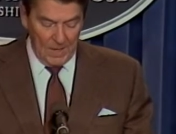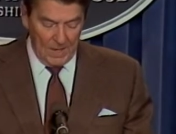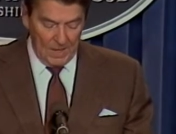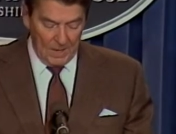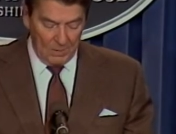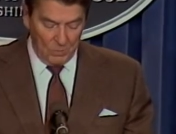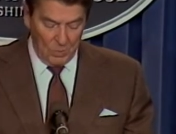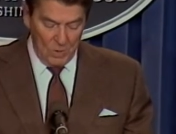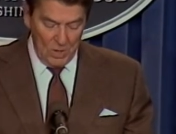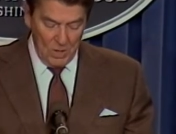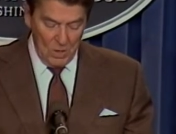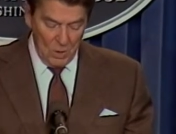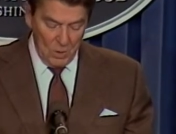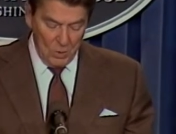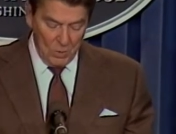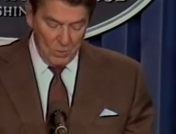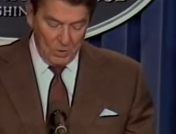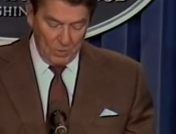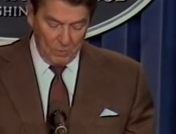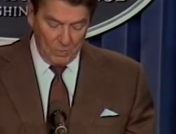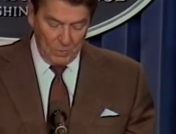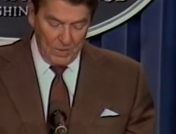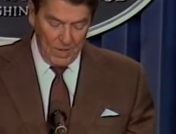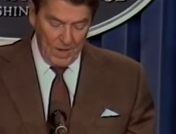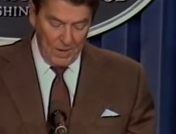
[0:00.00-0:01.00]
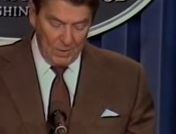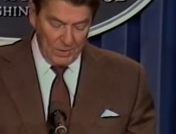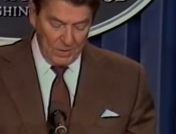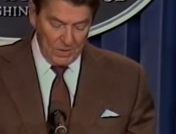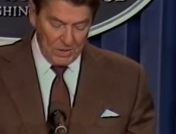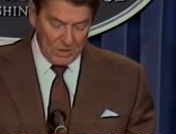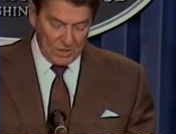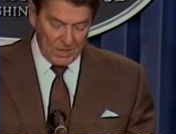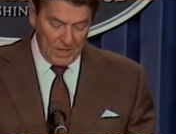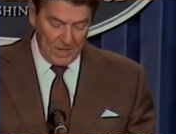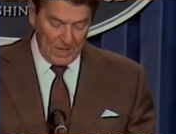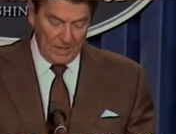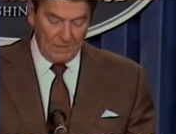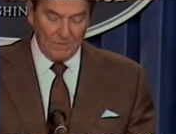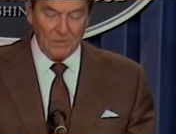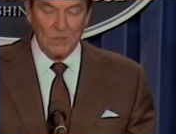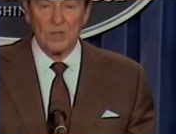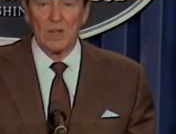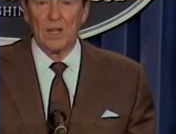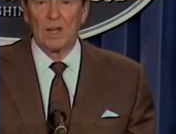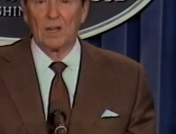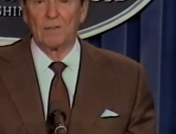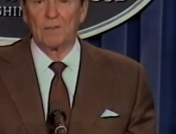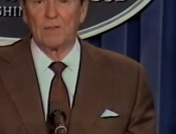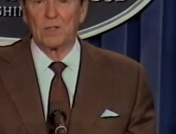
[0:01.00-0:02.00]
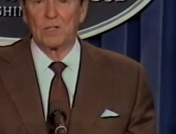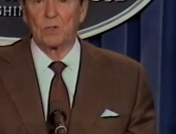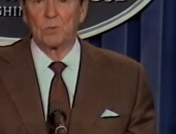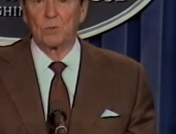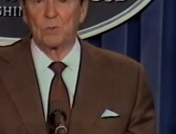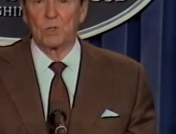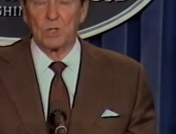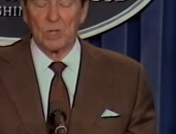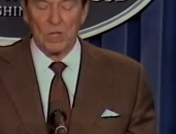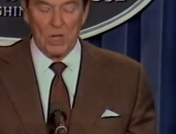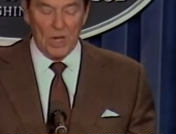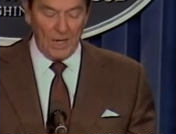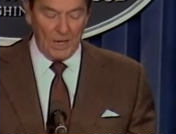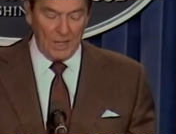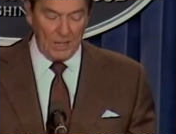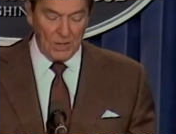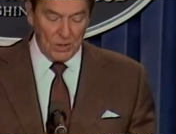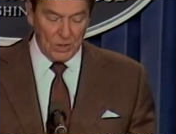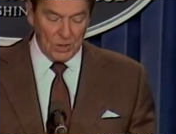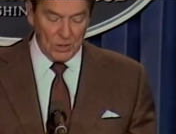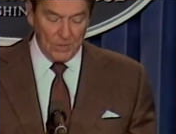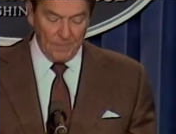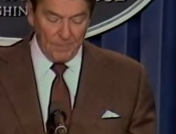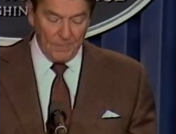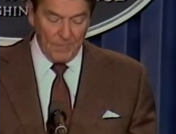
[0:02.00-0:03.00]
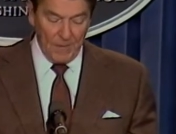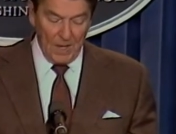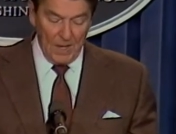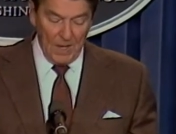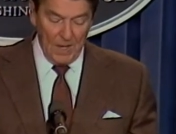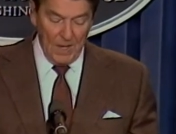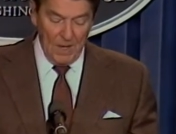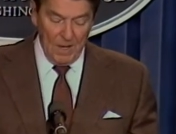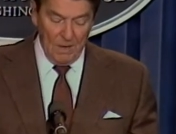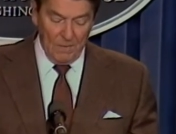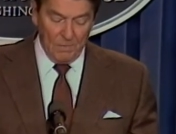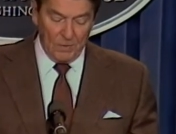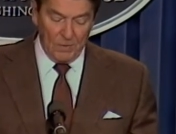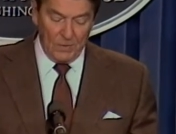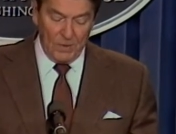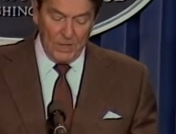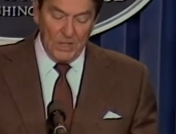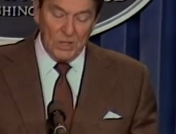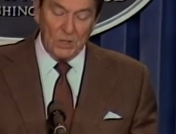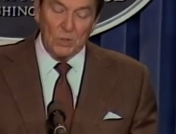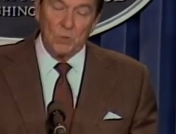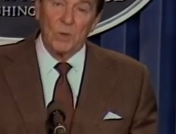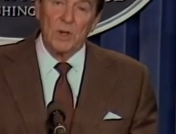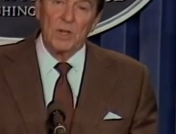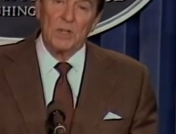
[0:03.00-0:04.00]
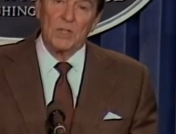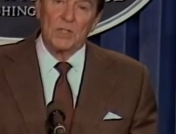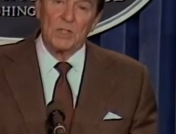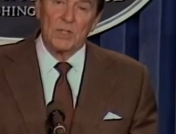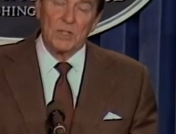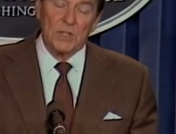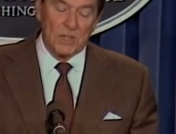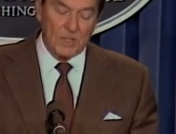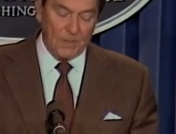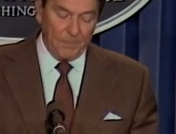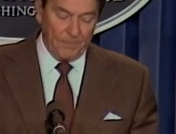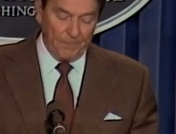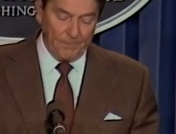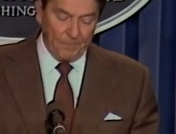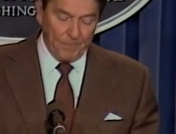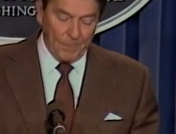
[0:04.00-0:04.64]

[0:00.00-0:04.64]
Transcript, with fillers: And we know that without incentives, none of this will change. For these reasons,